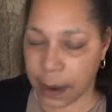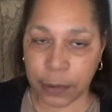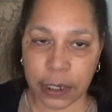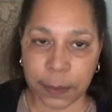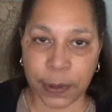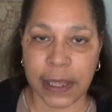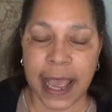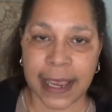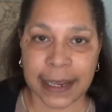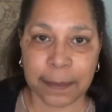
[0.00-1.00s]
I'm going to put
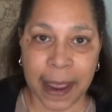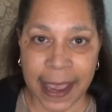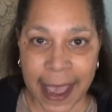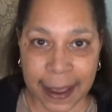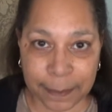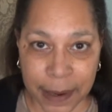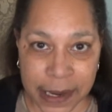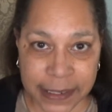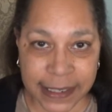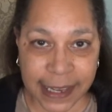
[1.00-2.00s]
that in my hat
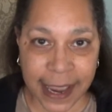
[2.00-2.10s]
box.